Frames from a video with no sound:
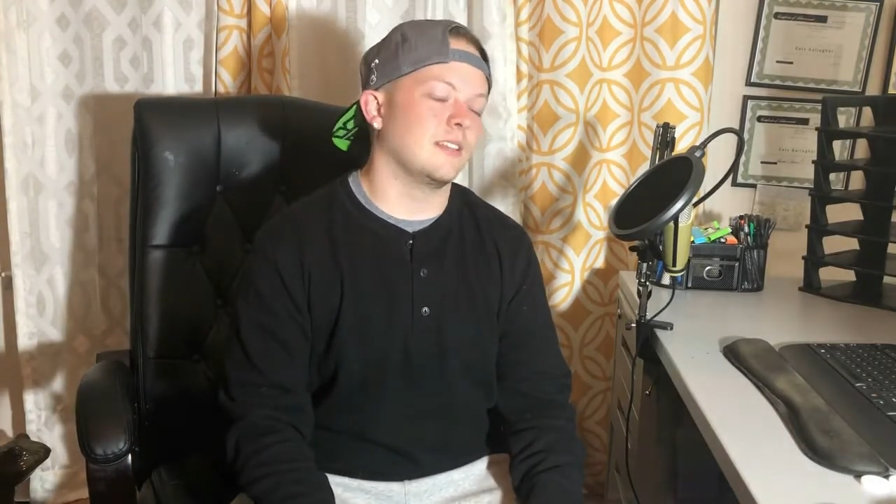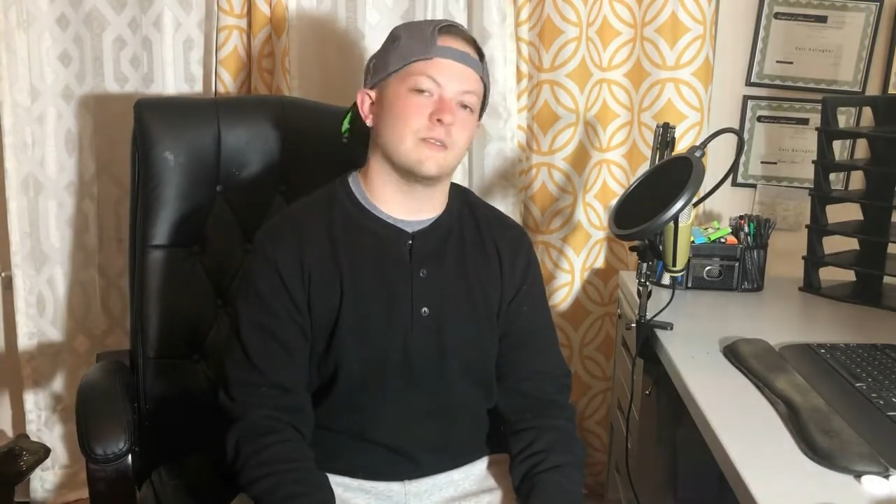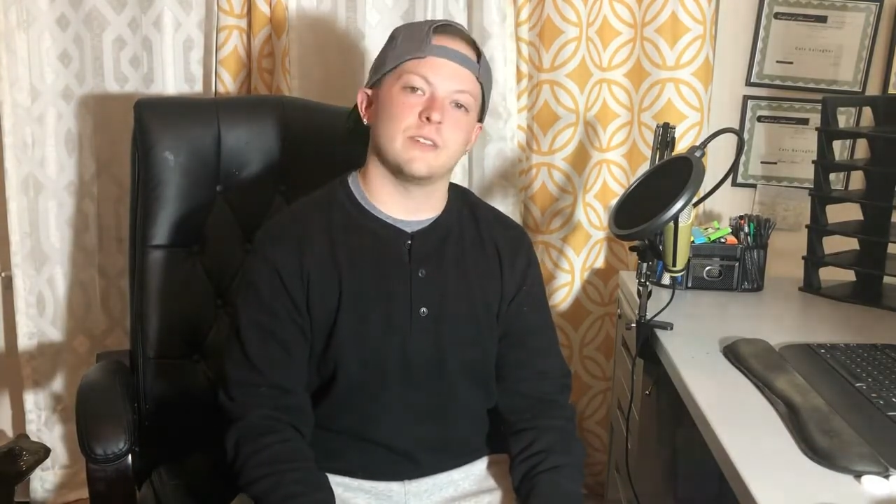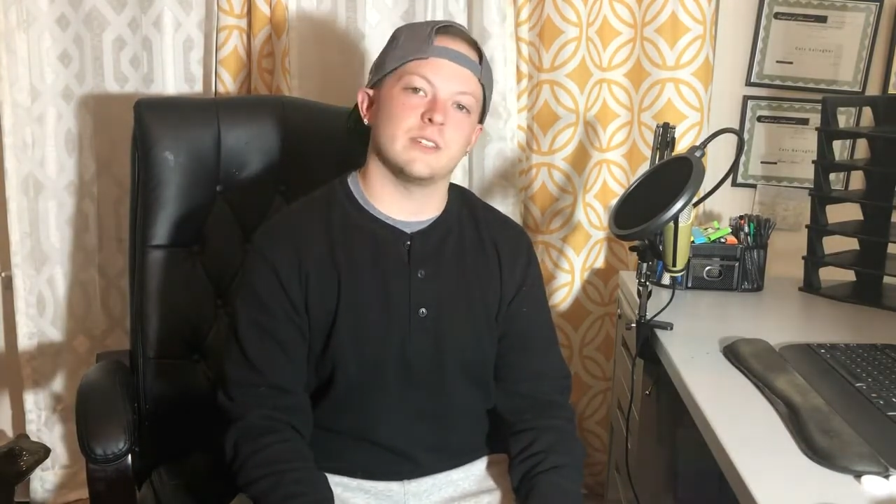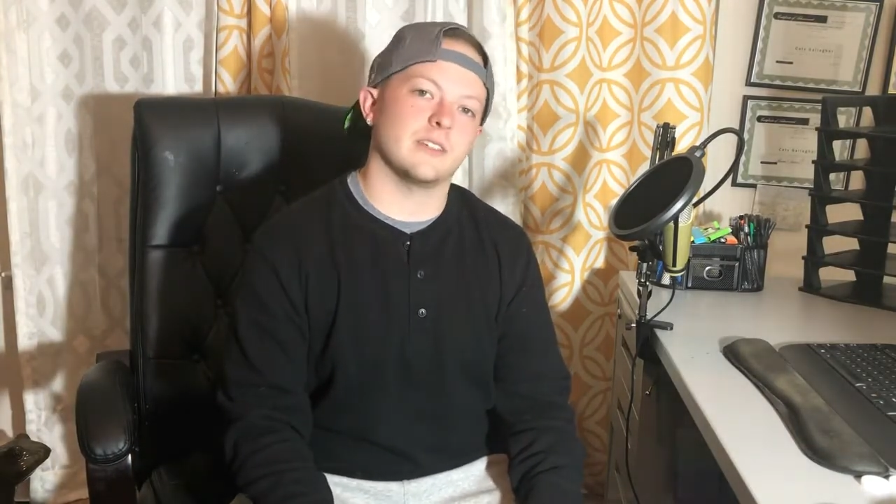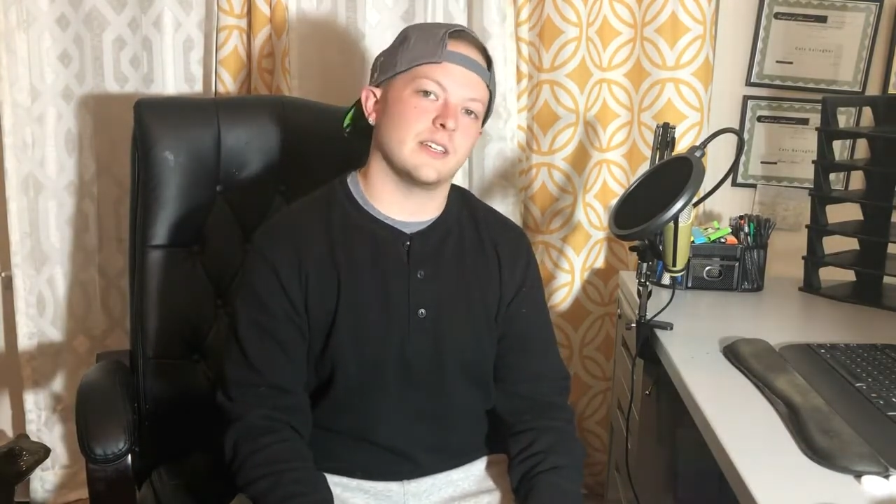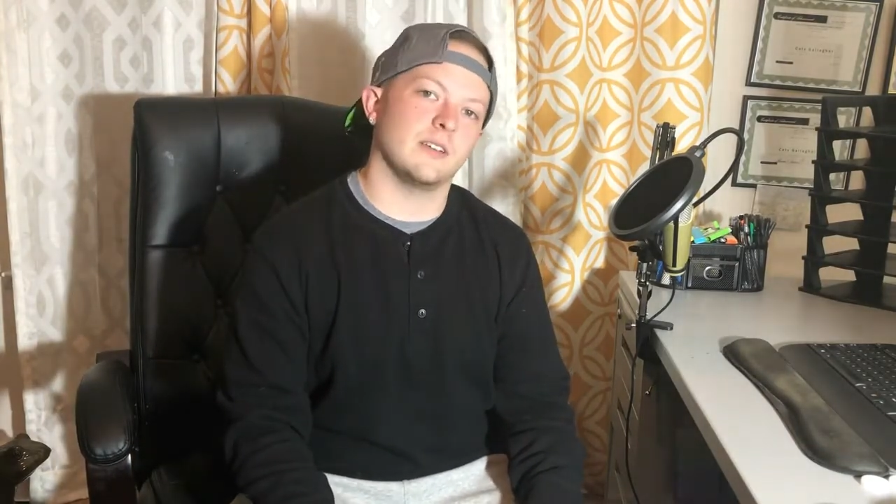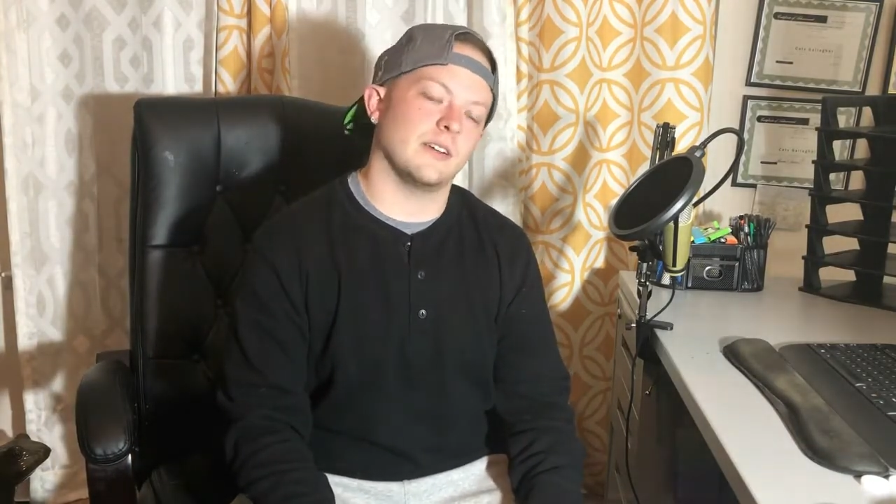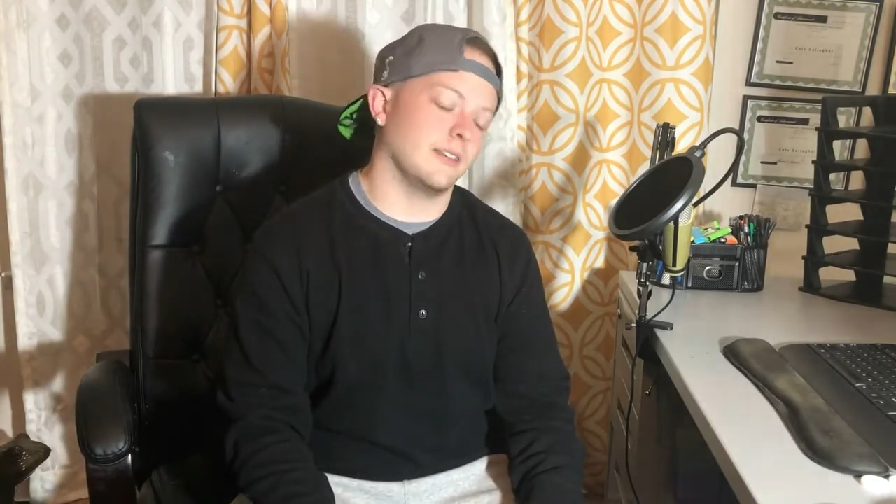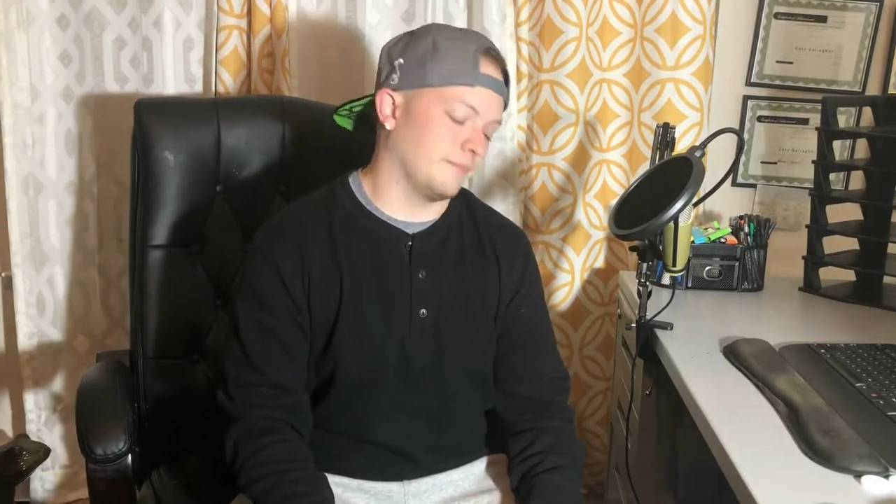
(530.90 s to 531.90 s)
in the field
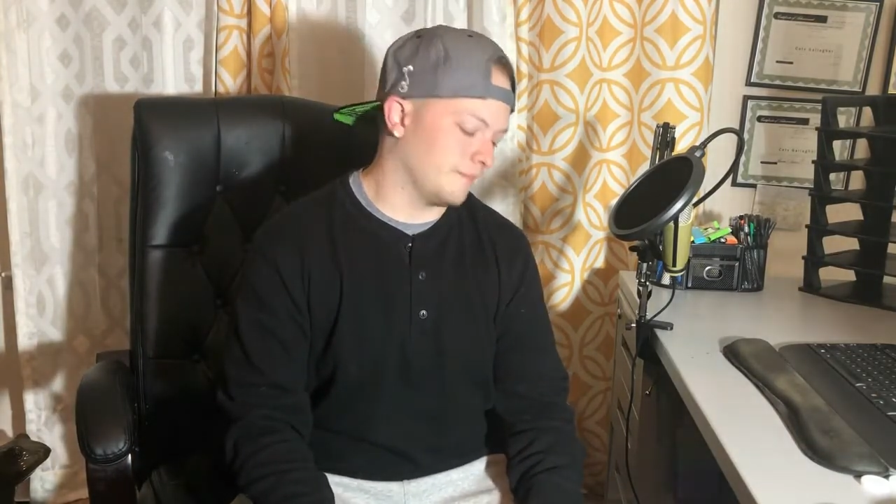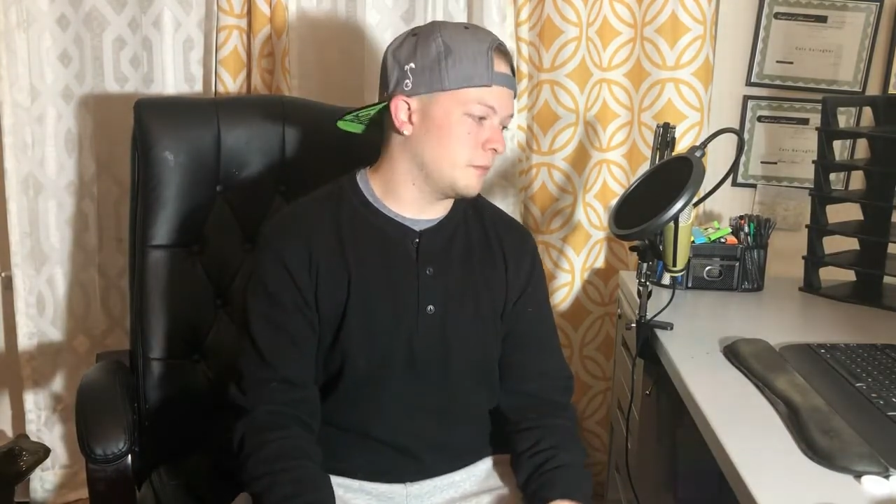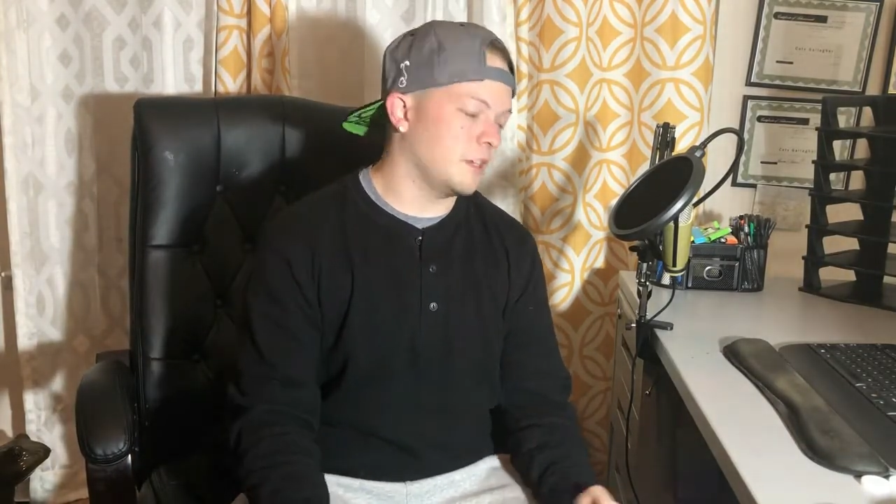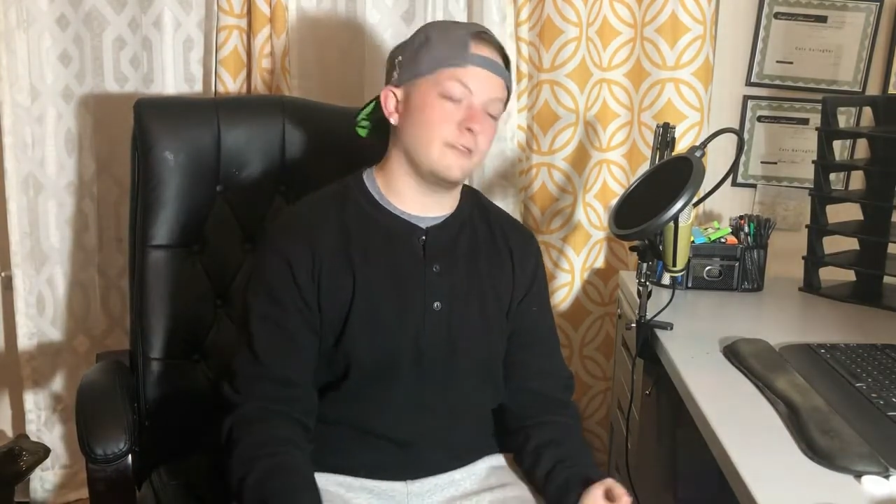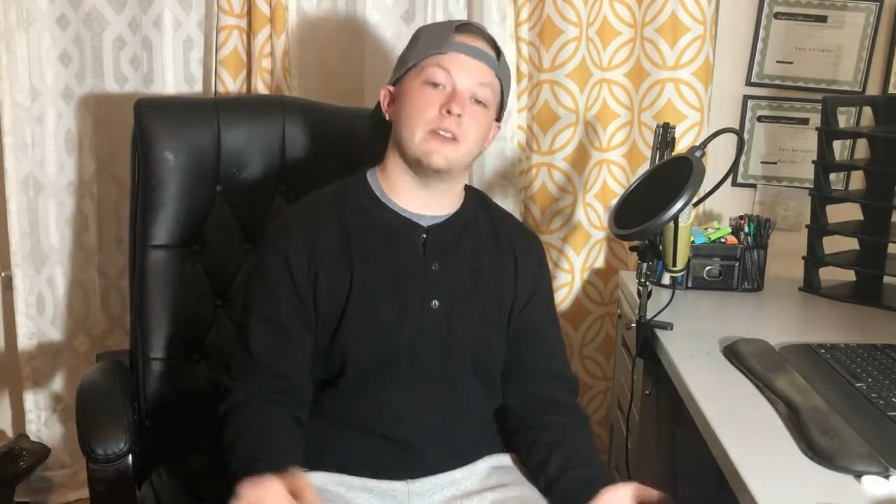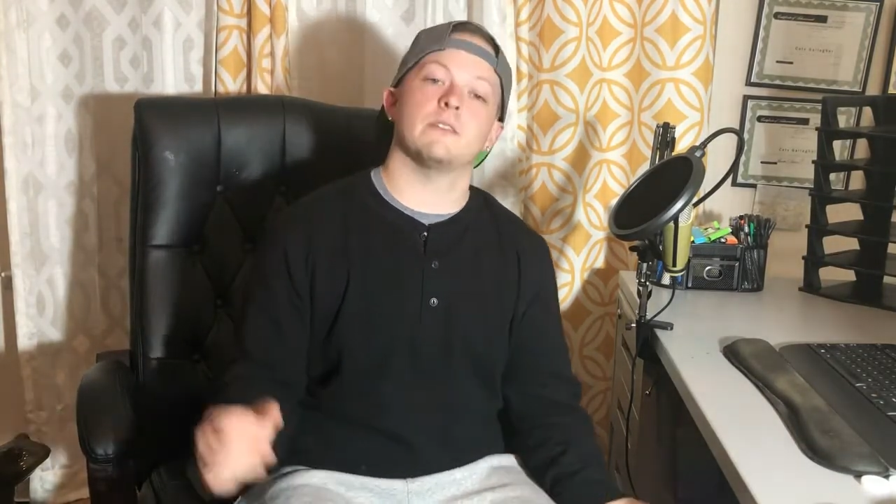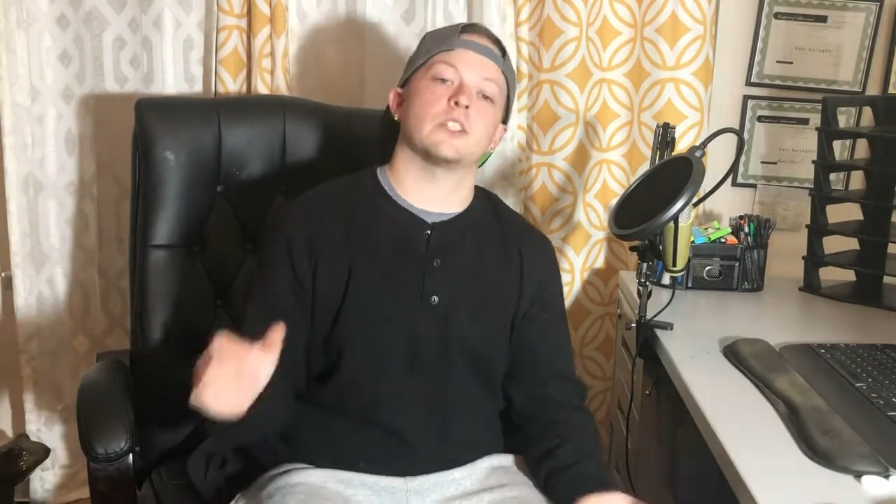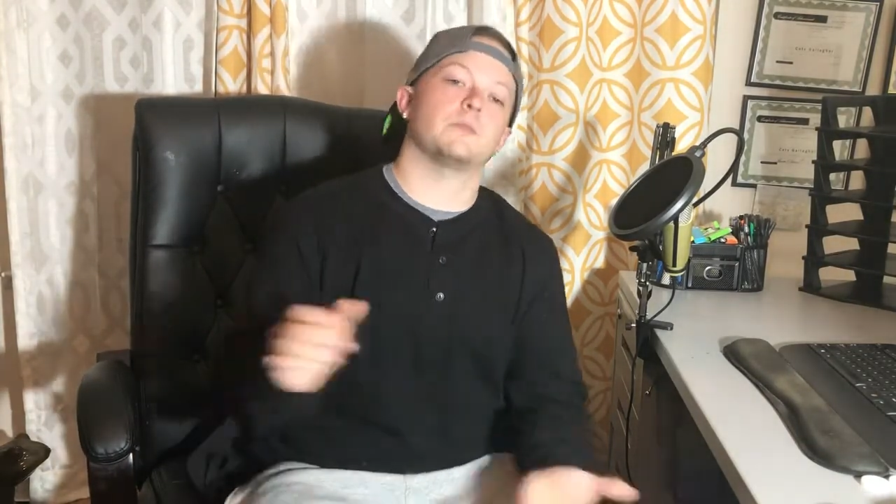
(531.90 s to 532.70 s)
that you're in. Do me a favor,